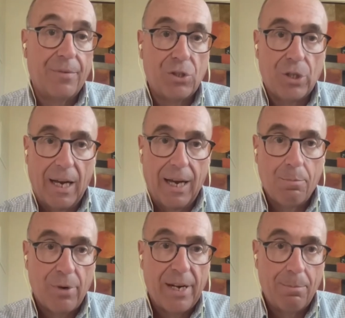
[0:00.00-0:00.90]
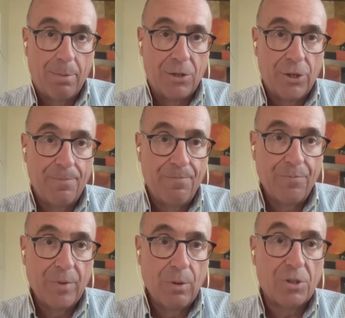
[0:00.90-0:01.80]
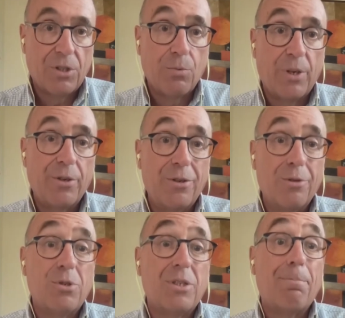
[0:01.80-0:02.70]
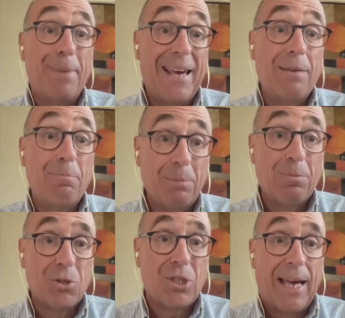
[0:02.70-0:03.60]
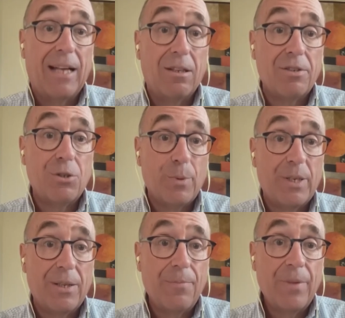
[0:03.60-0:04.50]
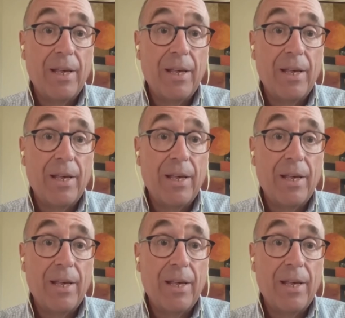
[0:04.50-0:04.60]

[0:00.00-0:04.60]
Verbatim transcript: There's the operating budget, which is what you use to pay people's salaries with,